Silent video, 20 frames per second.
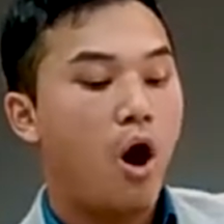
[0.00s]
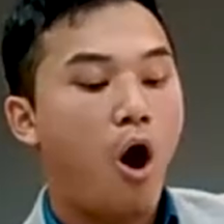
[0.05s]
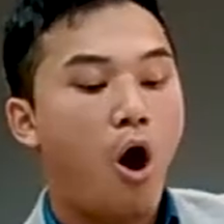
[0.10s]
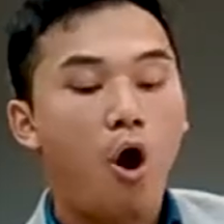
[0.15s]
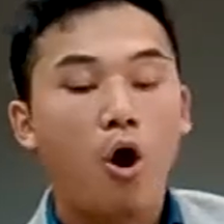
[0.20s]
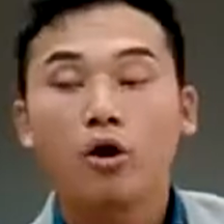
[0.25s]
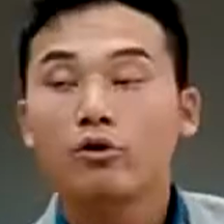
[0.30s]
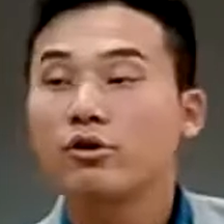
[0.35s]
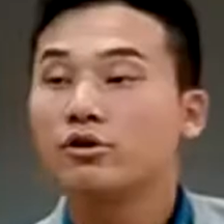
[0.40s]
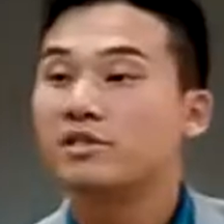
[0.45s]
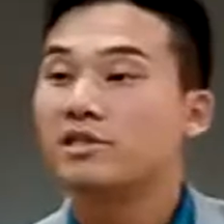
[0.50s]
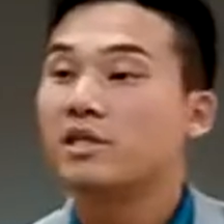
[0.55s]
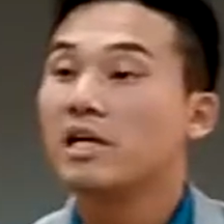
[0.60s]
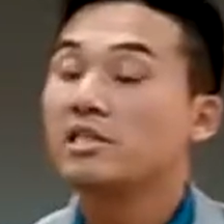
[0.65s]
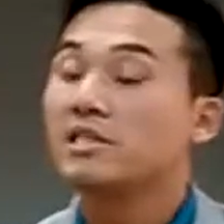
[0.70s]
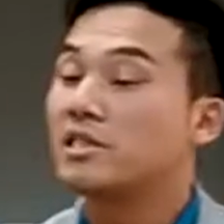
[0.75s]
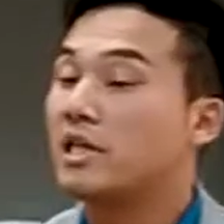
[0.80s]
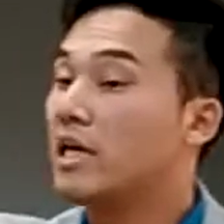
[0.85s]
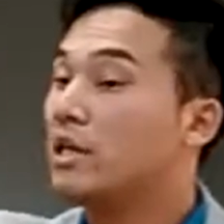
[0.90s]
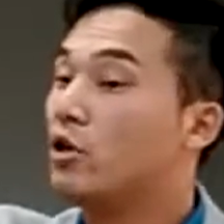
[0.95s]
All the
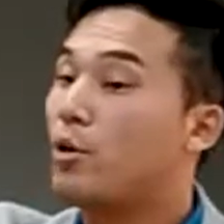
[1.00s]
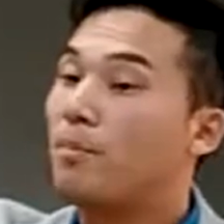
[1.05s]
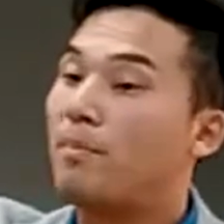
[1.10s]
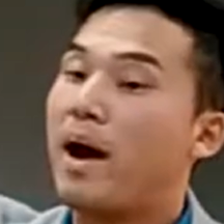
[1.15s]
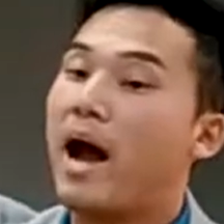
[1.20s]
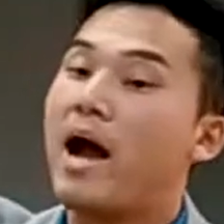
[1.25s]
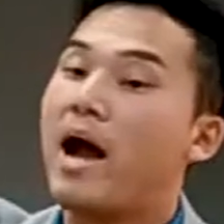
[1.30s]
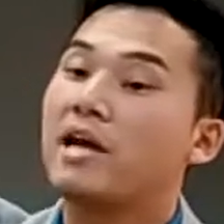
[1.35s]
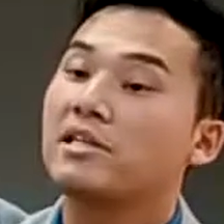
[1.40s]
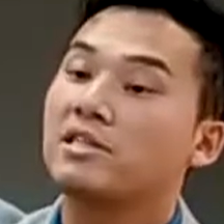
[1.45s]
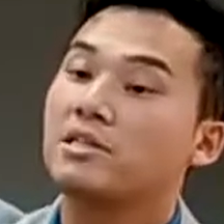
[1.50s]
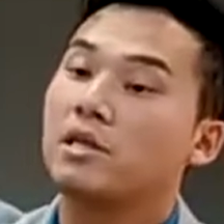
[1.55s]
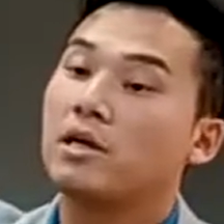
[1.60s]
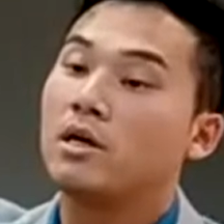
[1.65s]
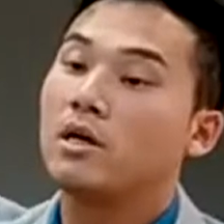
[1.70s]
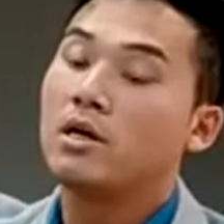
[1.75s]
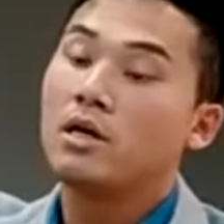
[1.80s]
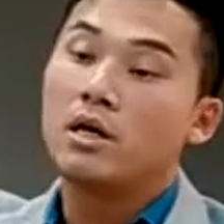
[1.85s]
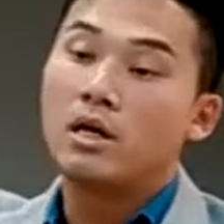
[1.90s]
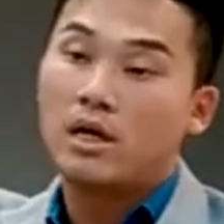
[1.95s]
sins in the past,
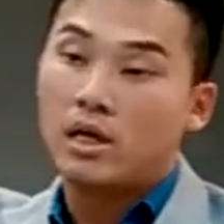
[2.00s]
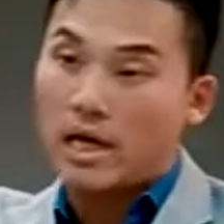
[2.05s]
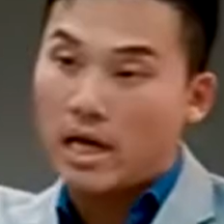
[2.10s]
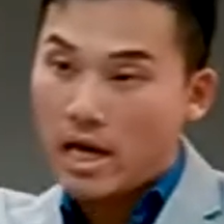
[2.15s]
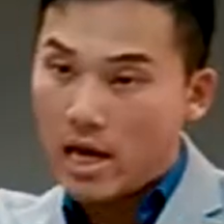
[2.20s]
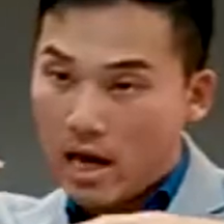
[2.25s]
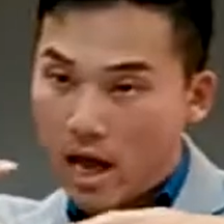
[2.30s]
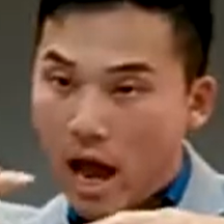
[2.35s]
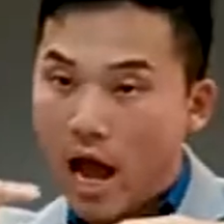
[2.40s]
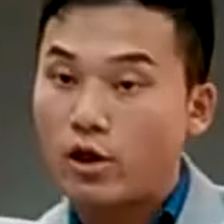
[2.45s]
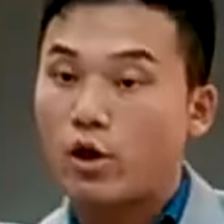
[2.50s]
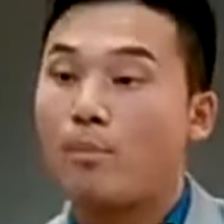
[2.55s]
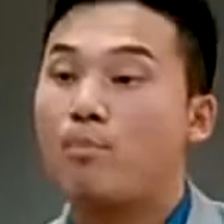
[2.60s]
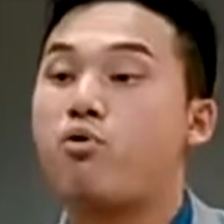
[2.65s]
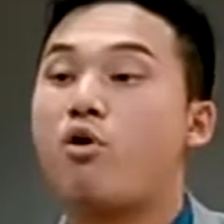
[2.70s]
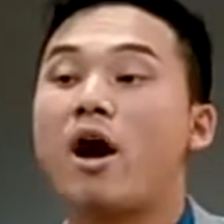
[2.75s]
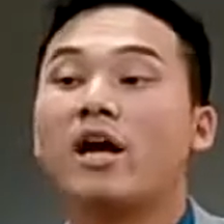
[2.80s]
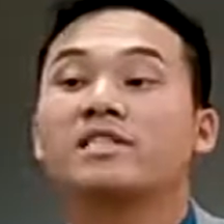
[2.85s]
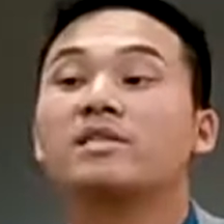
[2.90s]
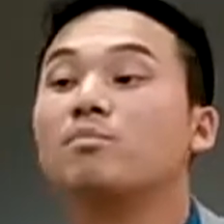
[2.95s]
at the
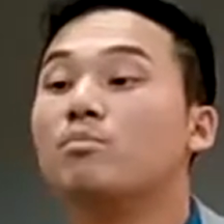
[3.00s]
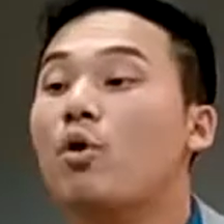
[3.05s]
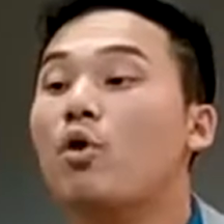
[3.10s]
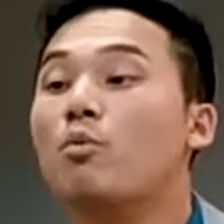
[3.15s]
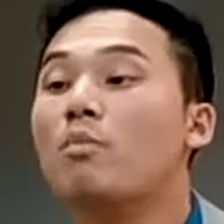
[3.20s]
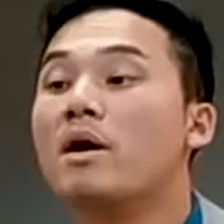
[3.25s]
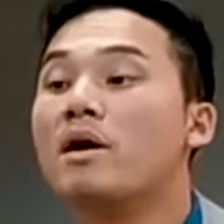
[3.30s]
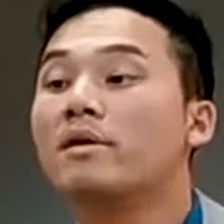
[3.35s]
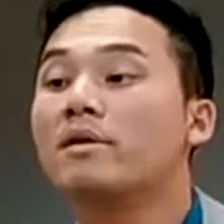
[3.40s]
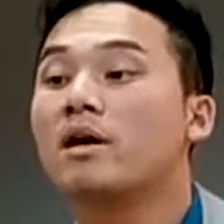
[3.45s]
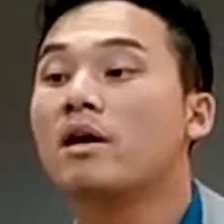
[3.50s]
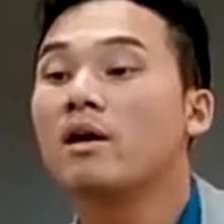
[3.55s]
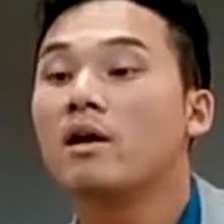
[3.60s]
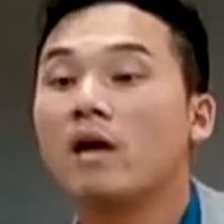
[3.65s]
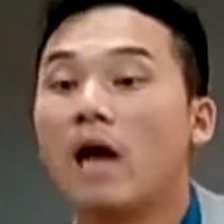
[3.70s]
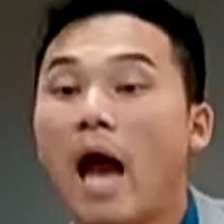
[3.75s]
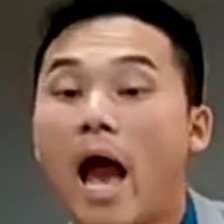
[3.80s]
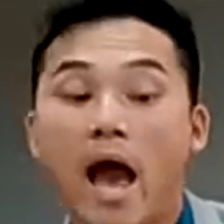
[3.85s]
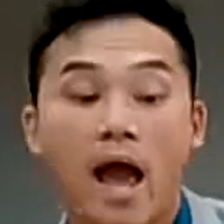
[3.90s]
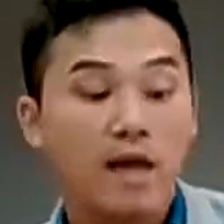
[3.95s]
present moment,
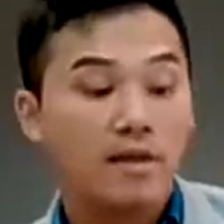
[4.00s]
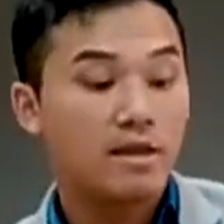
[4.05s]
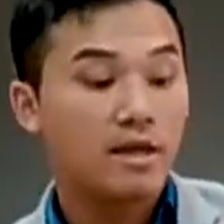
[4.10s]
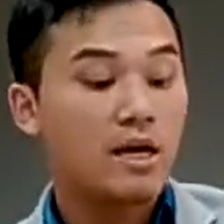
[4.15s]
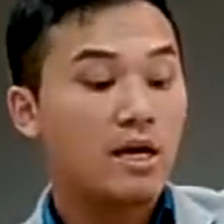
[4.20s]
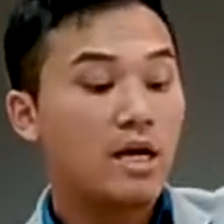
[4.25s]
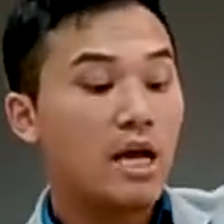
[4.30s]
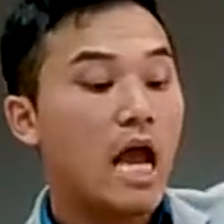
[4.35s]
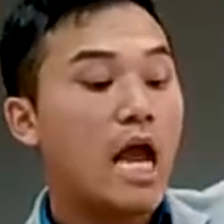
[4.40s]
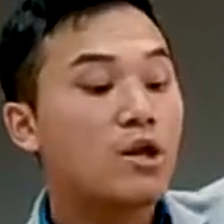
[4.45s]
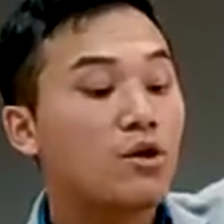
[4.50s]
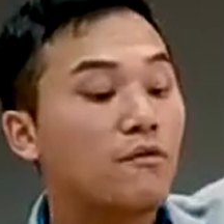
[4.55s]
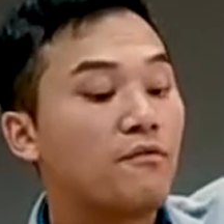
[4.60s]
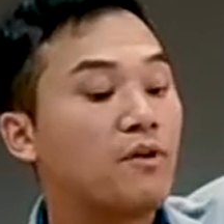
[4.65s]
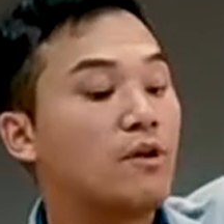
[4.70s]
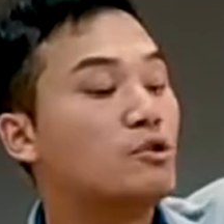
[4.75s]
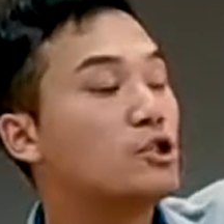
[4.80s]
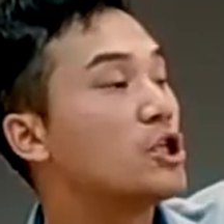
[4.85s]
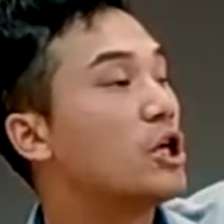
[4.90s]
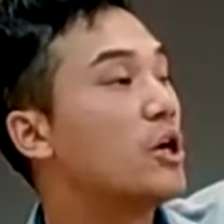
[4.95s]
and in the
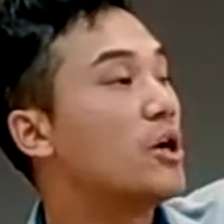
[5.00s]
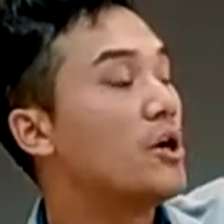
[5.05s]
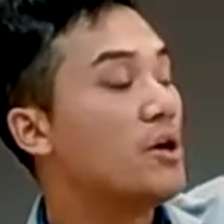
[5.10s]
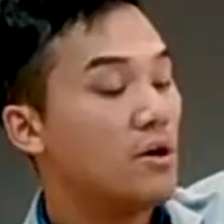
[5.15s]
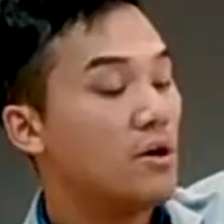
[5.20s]
future.